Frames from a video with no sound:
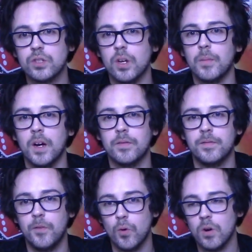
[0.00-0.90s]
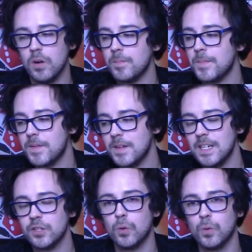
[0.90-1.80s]
Some have 4.
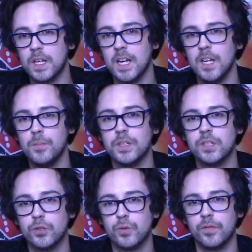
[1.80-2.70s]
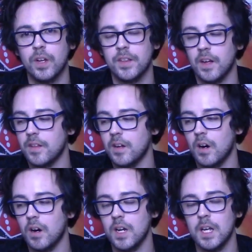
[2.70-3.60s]
3 is okay, but it does reflect that they
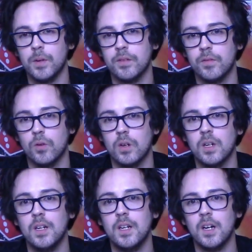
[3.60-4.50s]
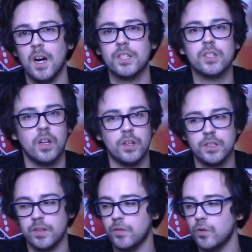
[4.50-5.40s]
are aiming for a slightly
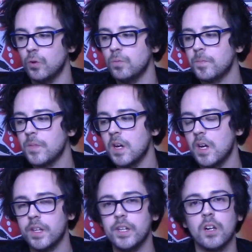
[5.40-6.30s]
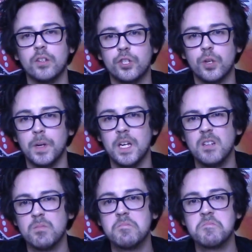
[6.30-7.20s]
different role. They are leadership
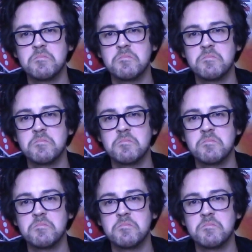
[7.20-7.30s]
8,